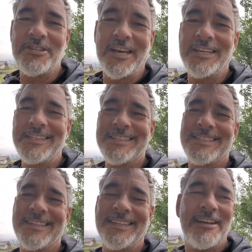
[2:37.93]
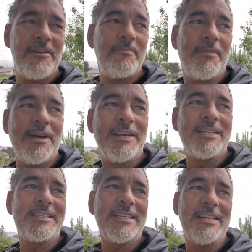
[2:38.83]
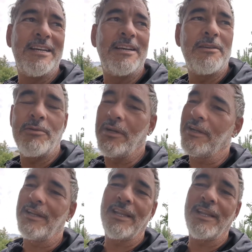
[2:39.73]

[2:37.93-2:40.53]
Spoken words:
nights. Yeah, but well,